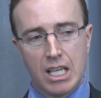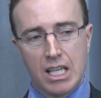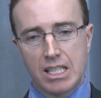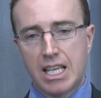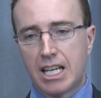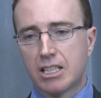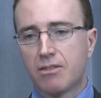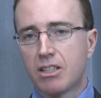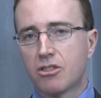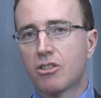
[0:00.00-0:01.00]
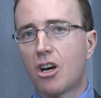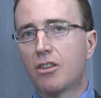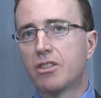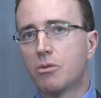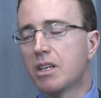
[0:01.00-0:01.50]
is the activation
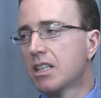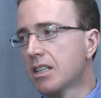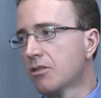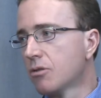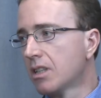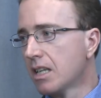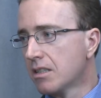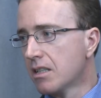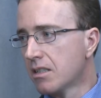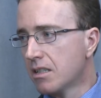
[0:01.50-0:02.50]
of the renin-angiotensin